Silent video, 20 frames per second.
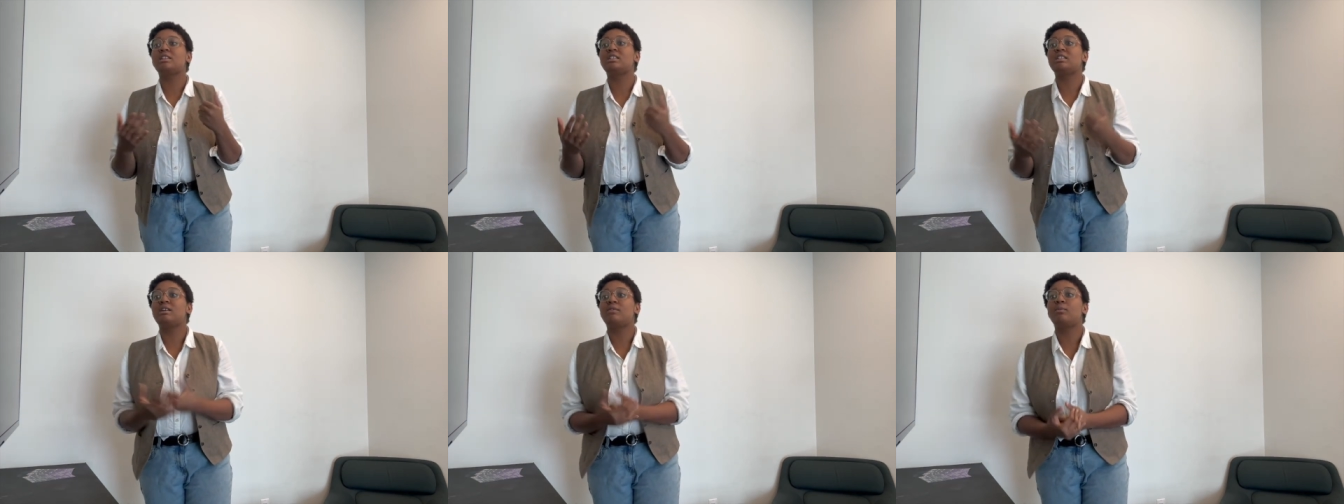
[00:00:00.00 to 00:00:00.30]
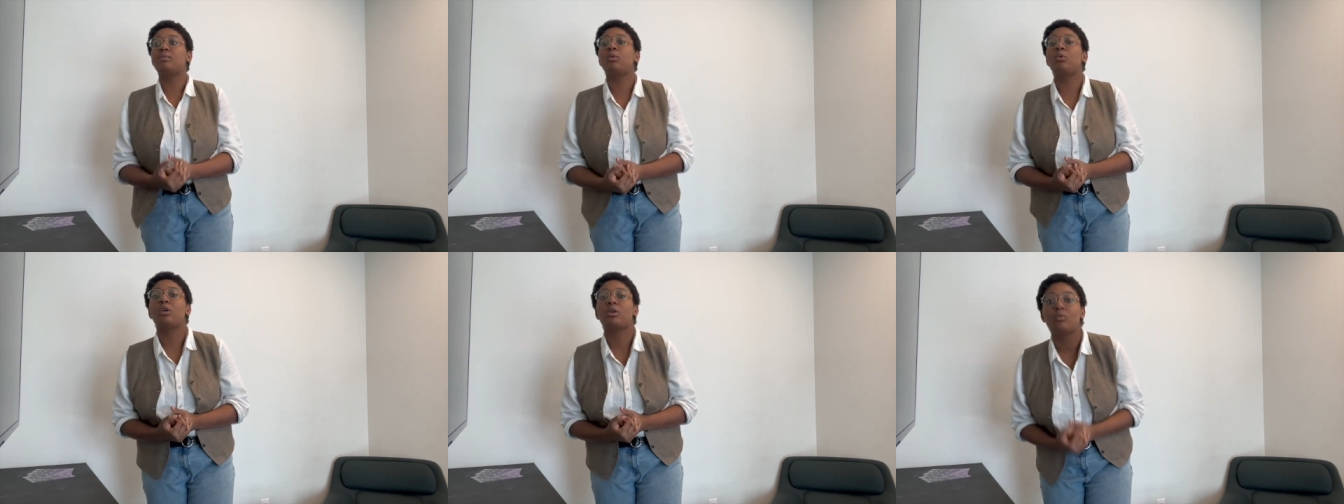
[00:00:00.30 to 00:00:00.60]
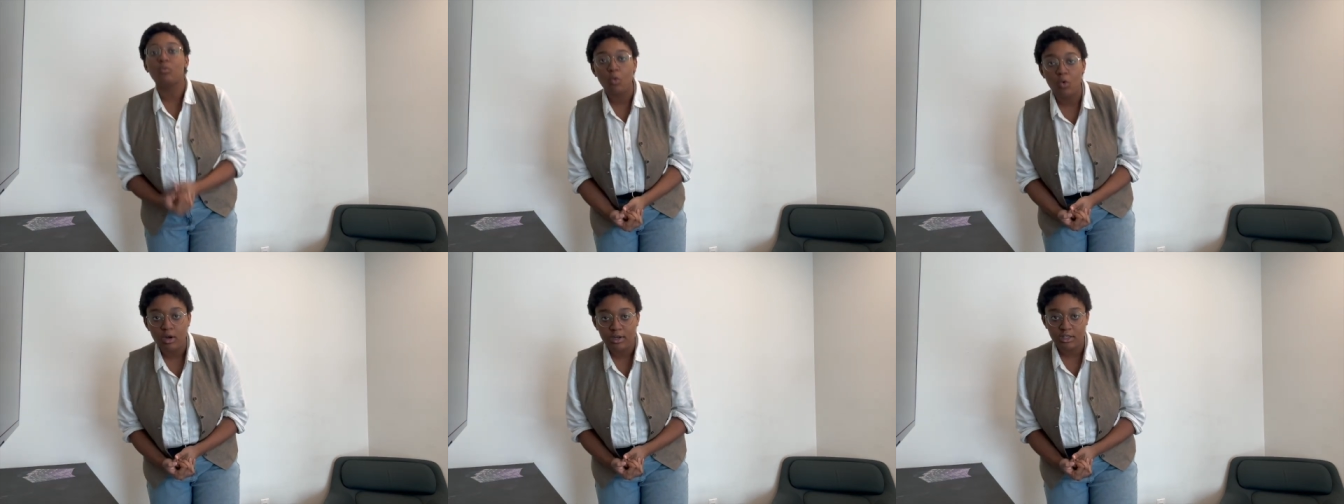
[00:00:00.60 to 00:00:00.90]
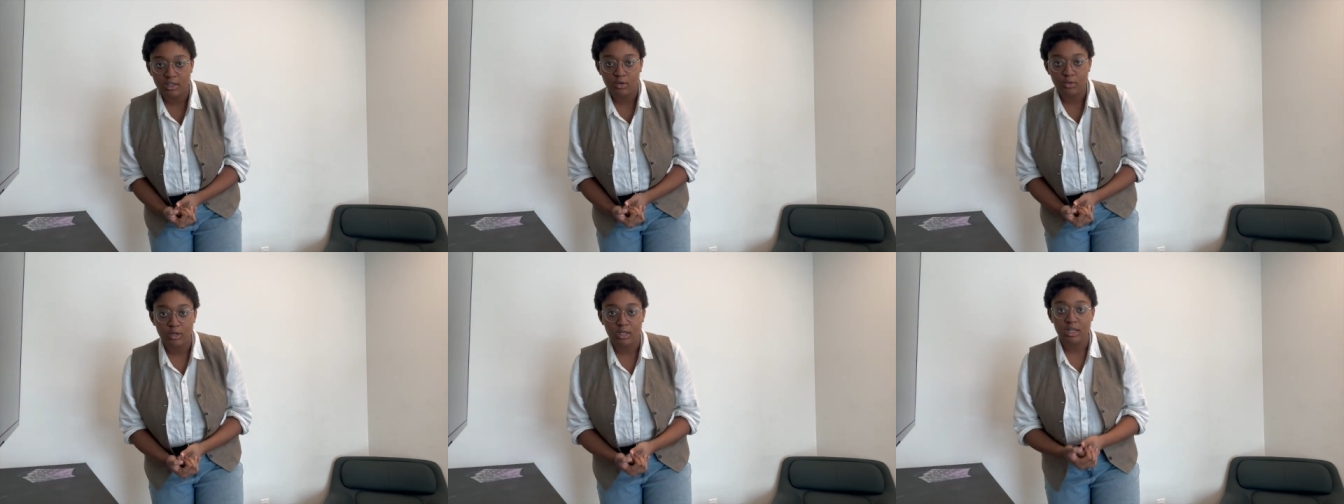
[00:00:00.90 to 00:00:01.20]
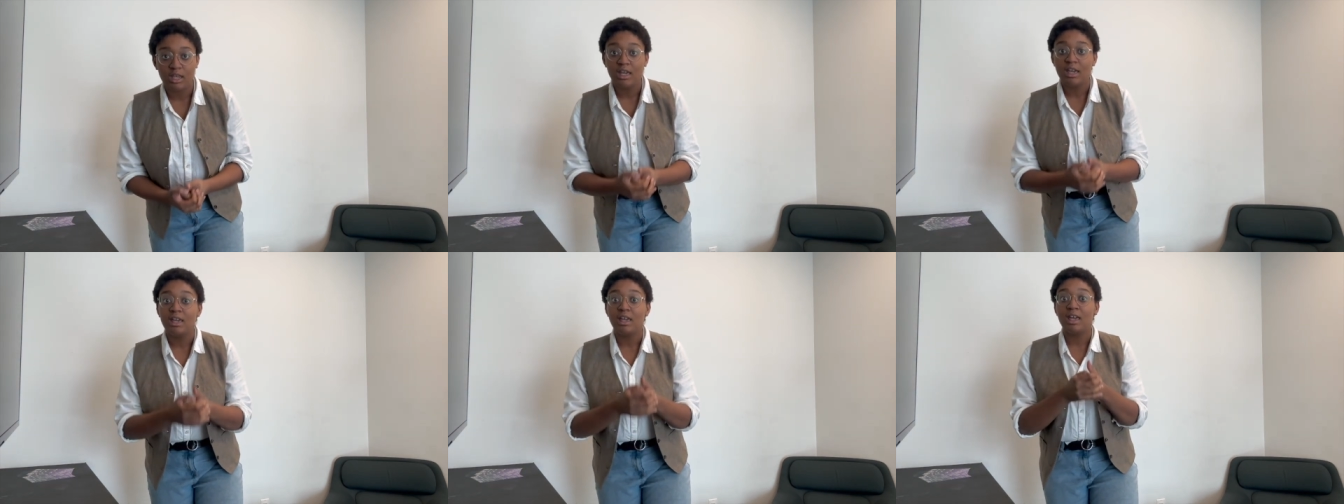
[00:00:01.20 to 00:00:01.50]
7.1
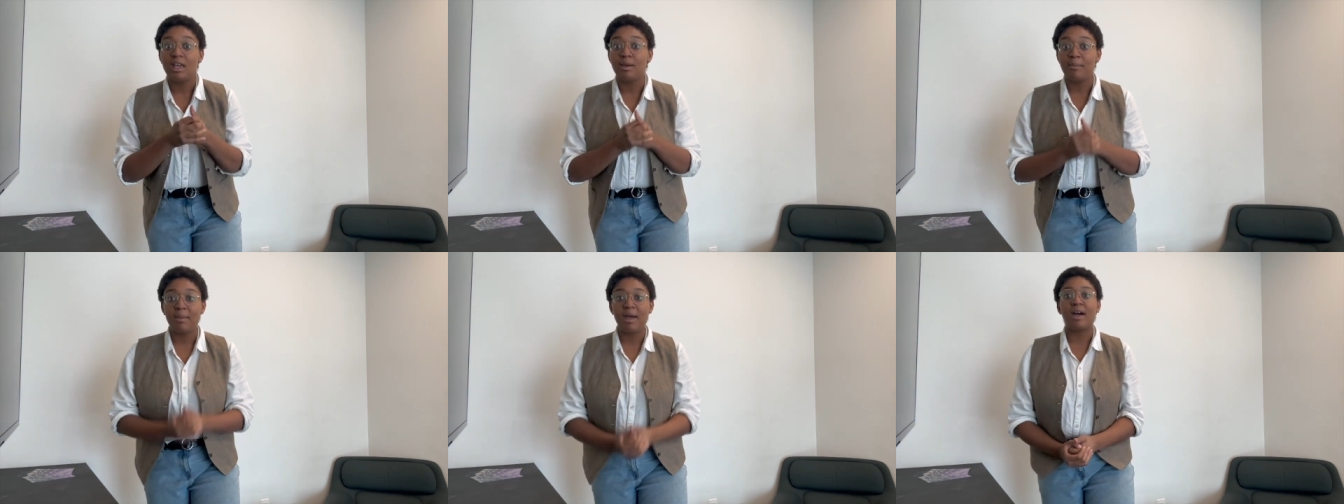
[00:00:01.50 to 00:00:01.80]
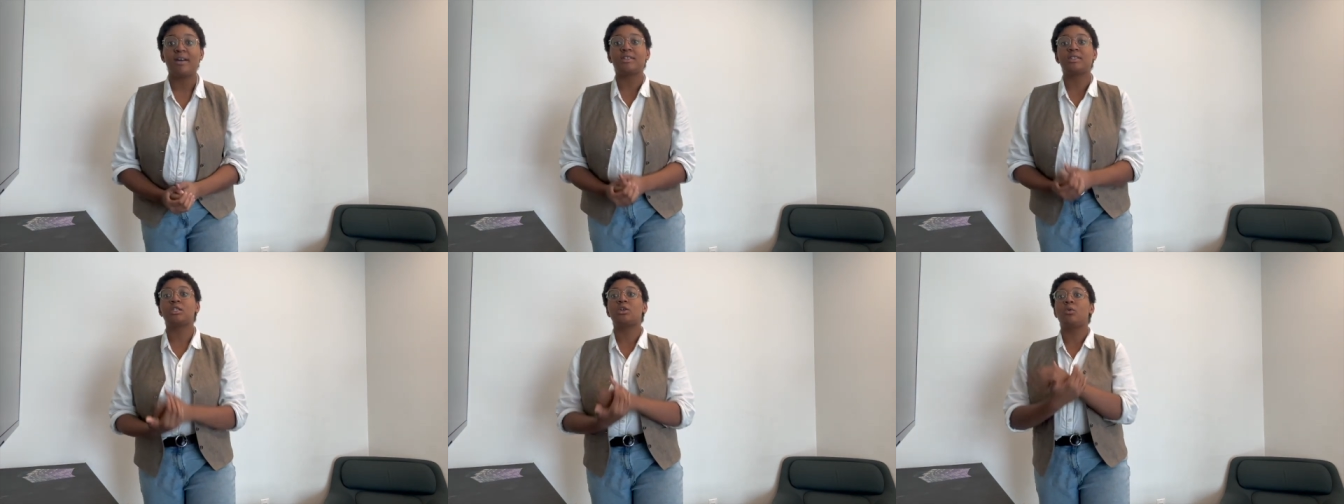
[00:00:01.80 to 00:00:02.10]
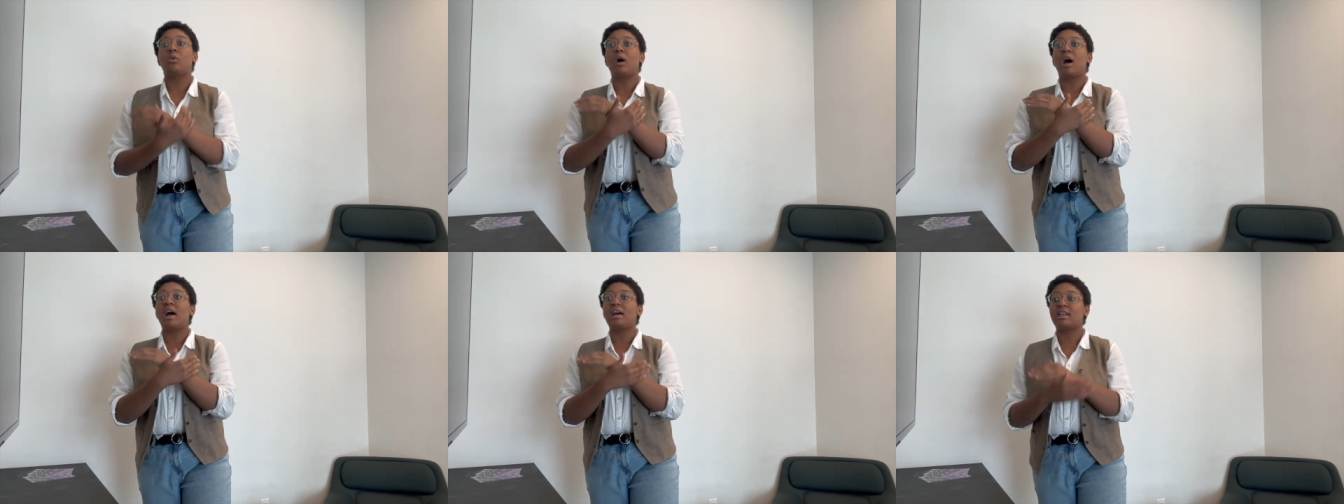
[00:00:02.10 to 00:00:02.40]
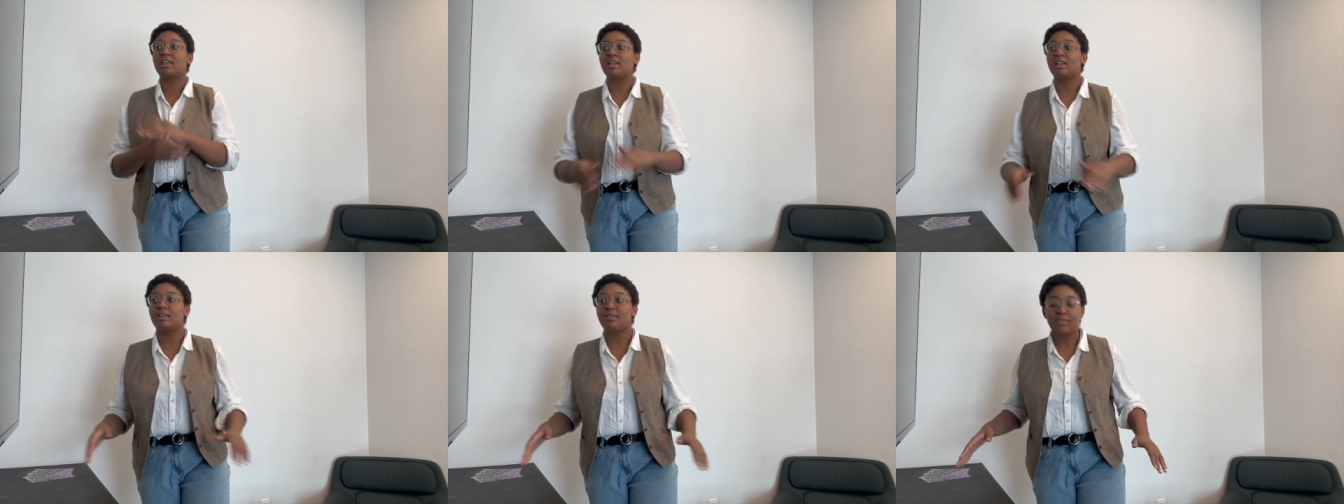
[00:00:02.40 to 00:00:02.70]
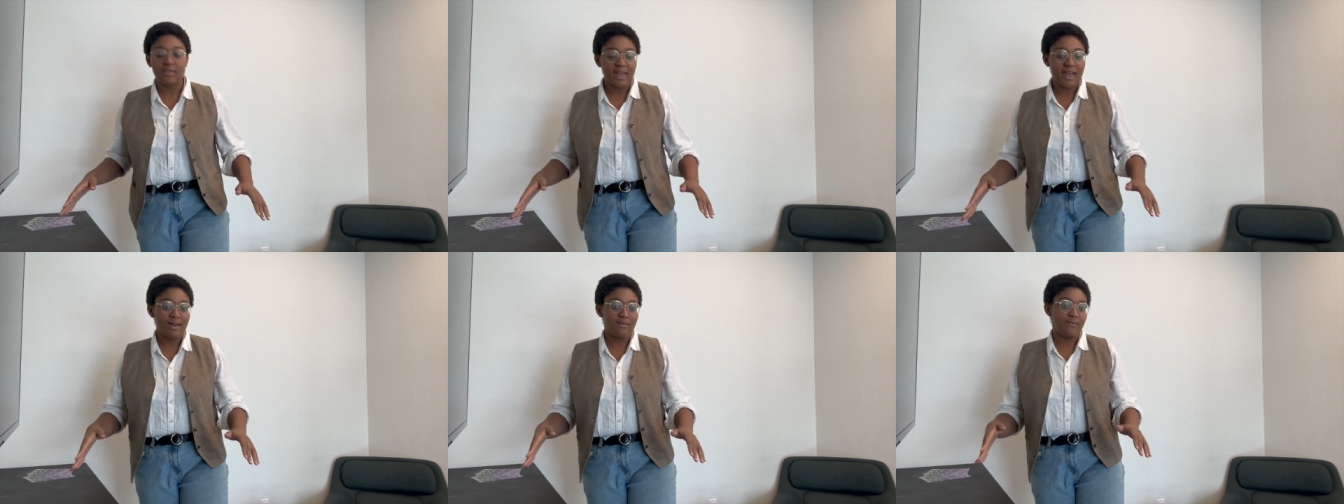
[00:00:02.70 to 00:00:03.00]
unit in math, so I can
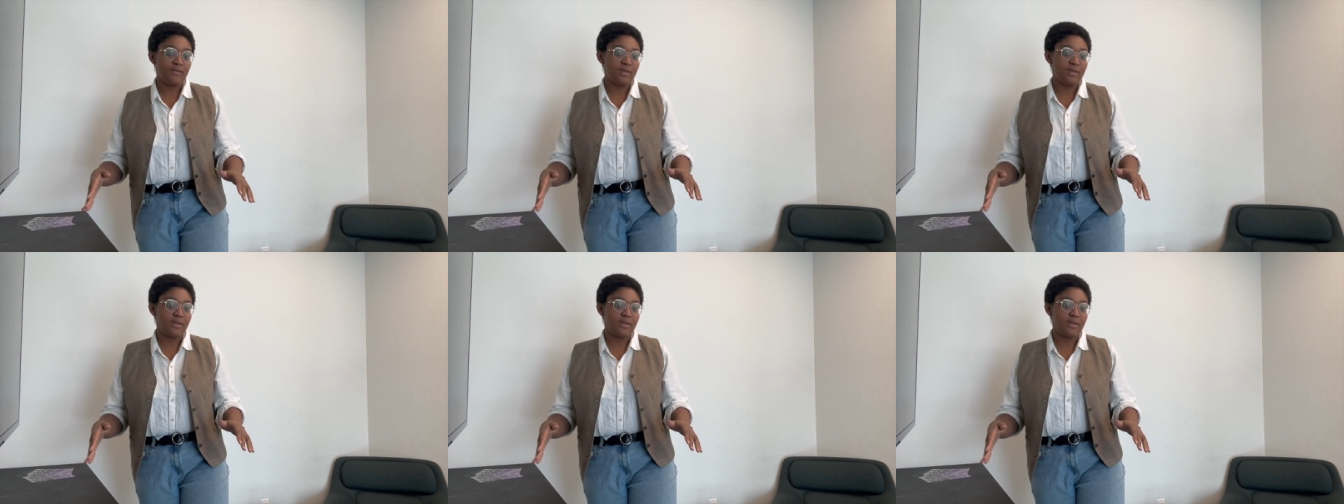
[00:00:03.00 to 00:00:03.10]
get that